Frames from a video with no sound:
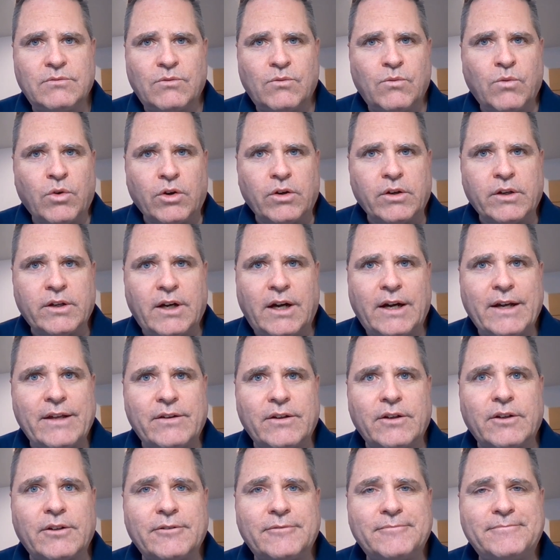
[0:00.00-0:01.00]
work
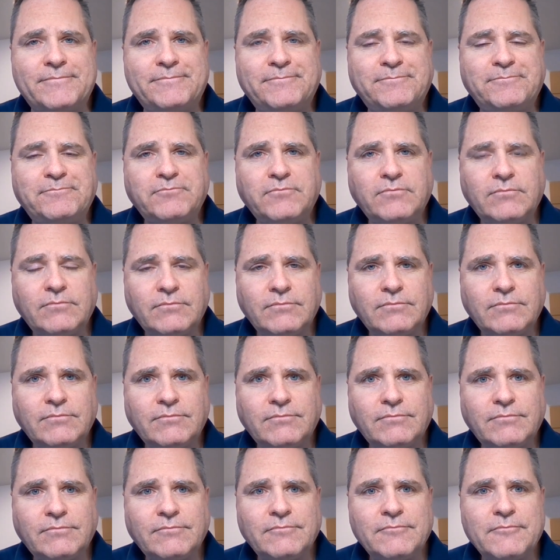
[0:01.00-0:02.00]
either
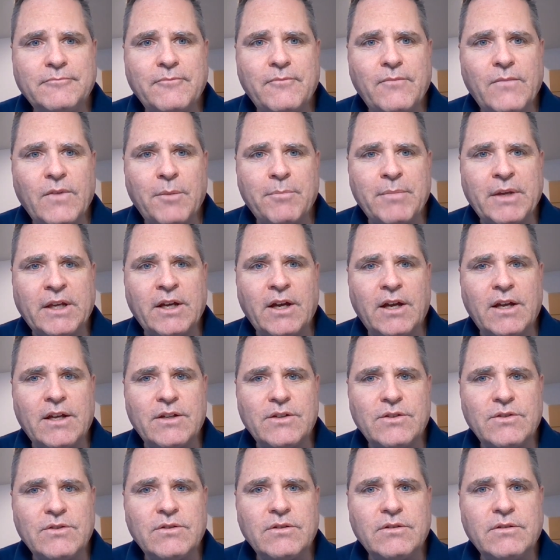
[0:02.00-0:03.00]

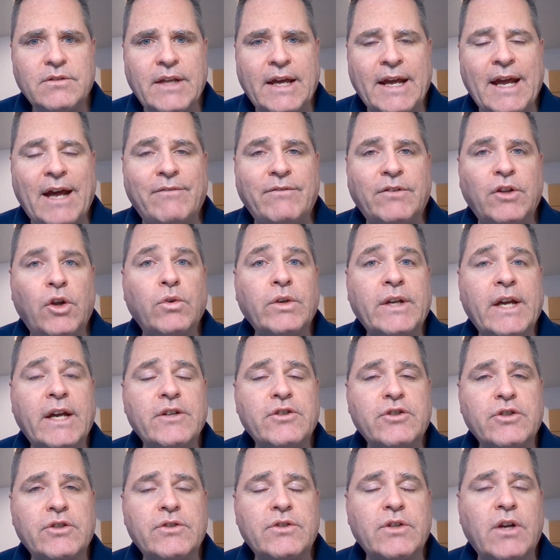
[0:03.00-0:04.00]
because they have
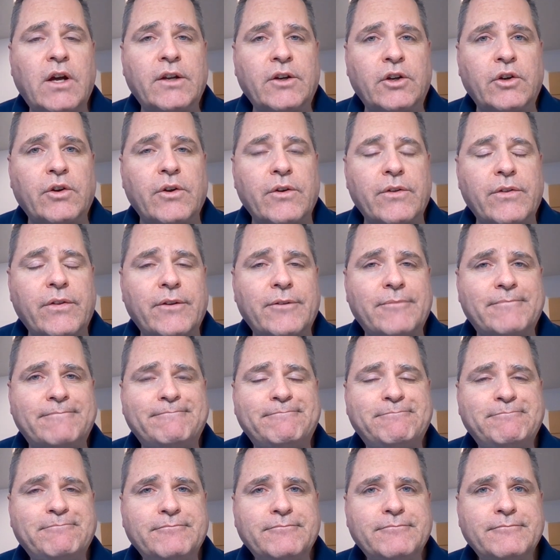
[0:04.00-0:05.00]
locations on Earth.
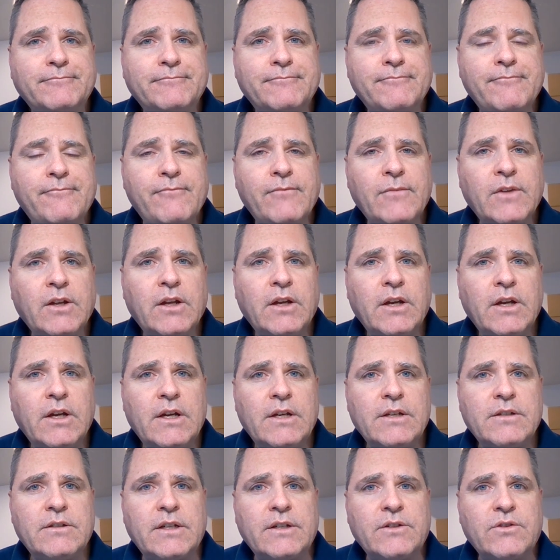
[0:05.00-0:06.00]

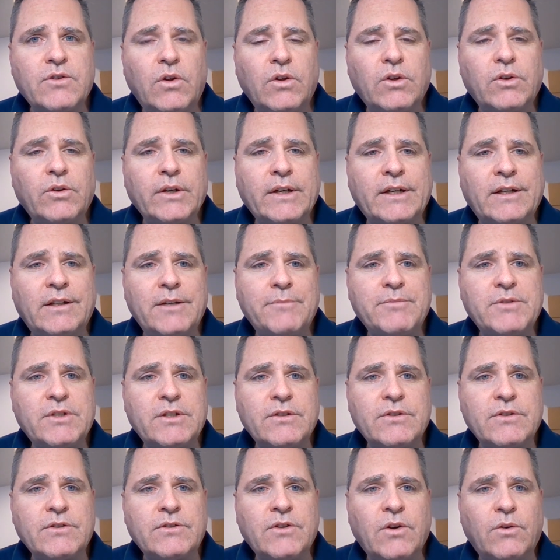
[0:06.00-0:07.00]
See, solar
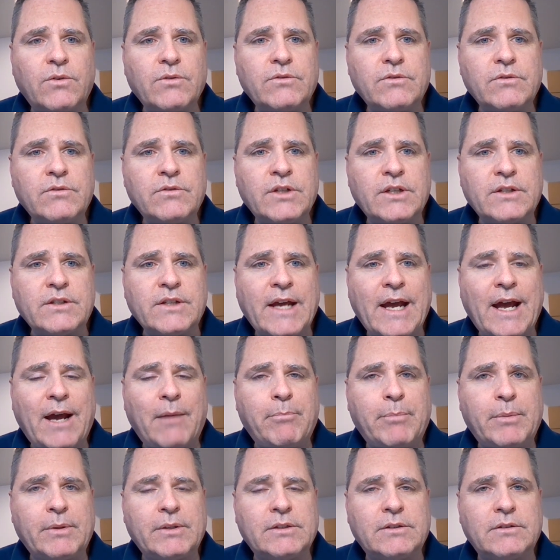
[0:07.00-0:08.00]
eclipses don't just
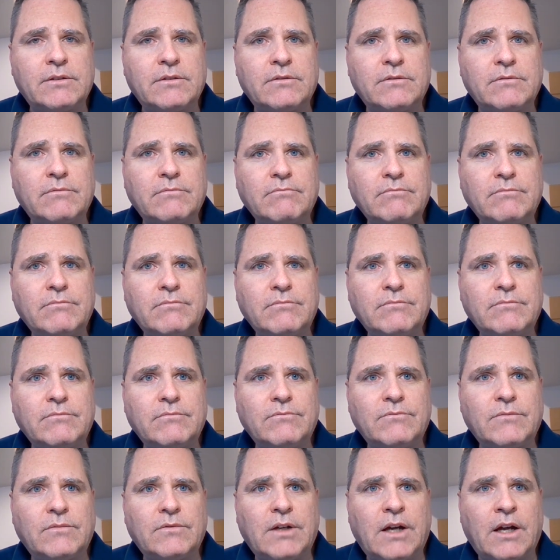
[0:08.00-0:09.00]
happen
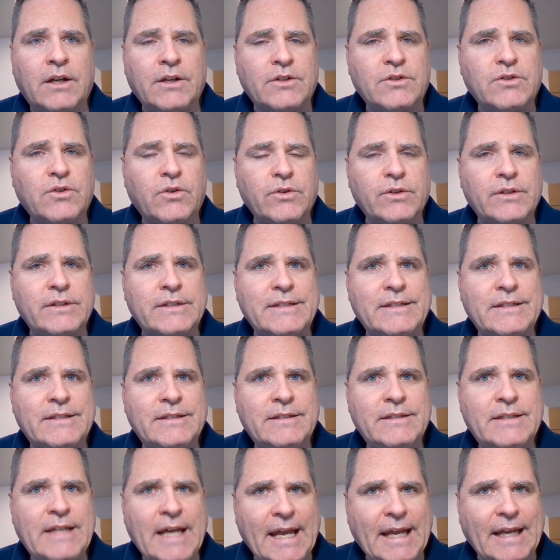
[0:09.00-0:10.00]
on a certain
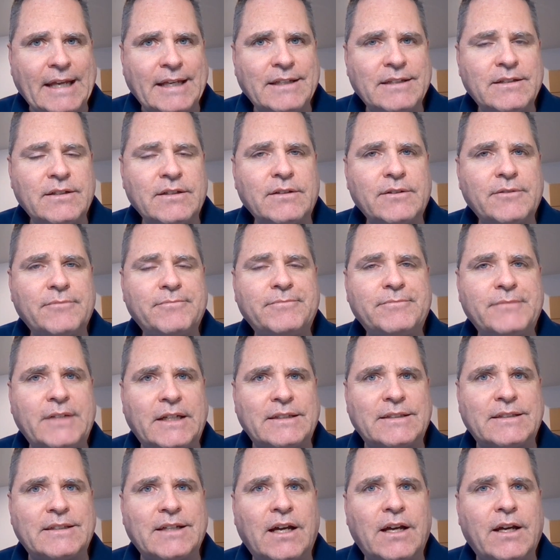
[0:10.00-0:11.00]
date
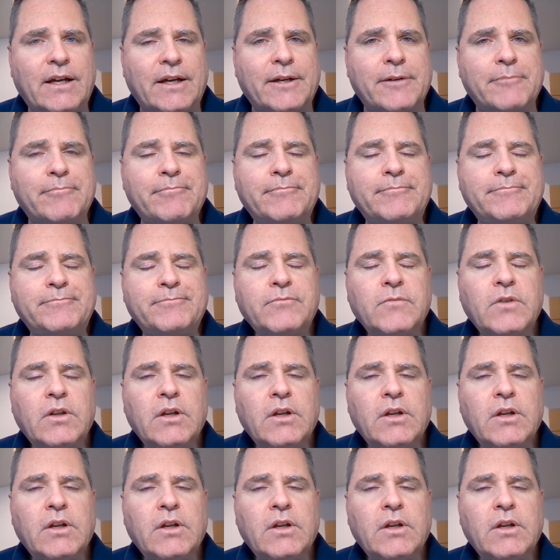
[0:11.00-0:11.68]
and time,